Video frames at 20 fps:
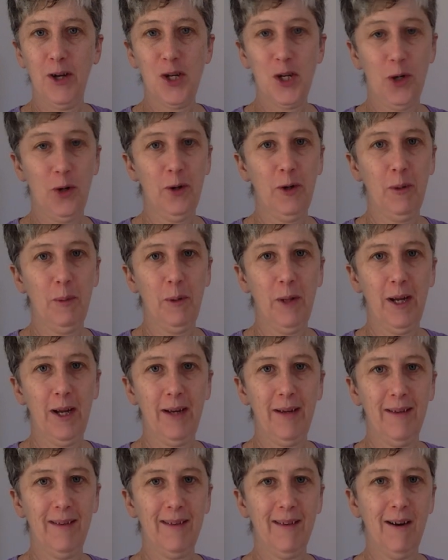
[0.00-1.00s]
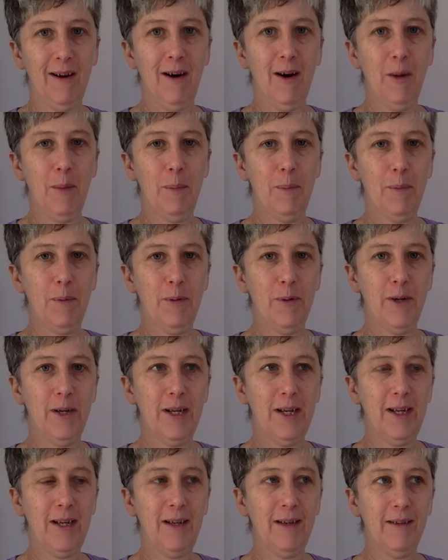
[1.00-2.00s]
shoulder blades are
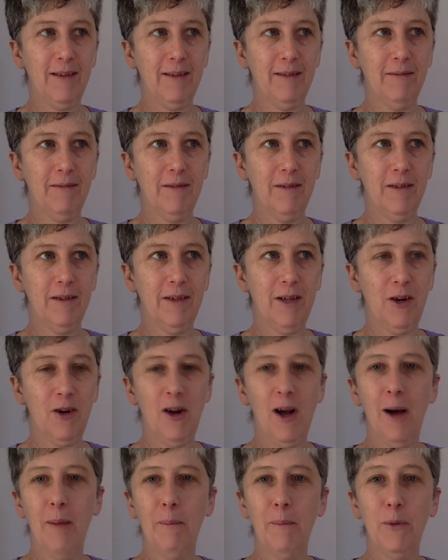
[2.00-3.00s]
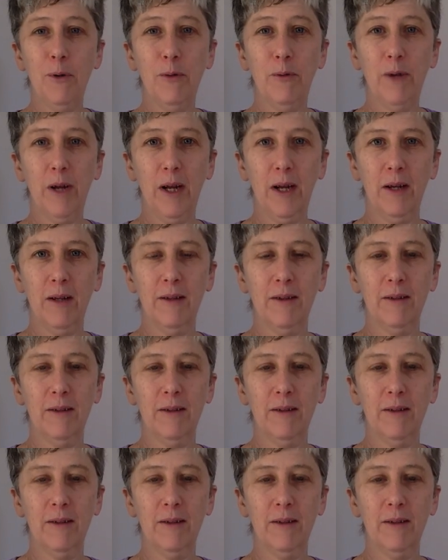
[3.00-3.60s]
they're not moving.